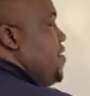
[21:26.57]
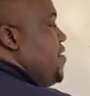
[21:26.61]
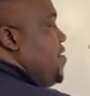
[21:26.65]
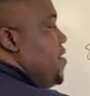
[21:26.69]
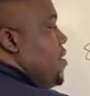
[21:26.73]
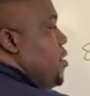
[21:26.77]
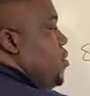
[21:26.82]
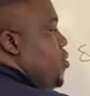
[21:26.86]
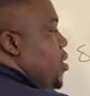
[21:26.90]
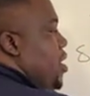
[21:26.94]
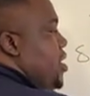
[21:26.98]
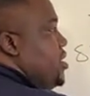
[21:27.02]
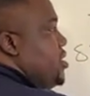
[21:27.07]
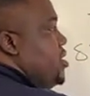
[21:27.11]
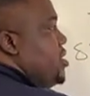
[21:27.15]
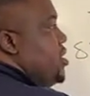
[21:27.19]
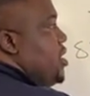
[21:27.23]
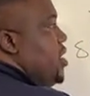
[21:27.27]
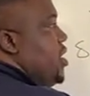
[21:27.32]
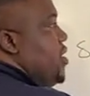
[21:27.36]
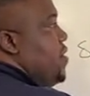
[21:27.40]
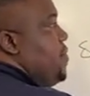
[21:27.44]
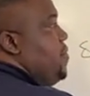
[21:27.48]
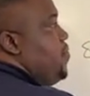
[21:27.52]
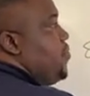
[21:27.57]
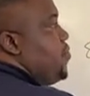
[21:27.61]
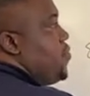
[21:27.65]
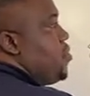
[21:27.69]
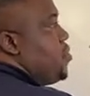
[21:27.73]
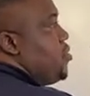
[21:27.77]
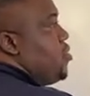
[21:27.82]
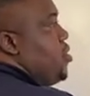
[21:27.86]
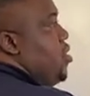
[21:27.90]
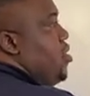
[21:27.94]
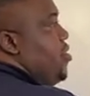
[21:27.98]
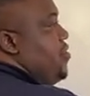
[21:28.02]

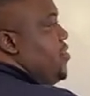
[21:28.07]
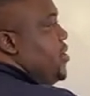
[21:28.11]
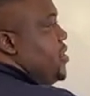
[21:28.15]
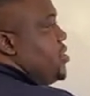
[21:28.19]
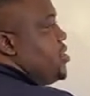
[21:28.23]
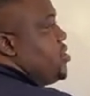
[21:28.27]
frequency of a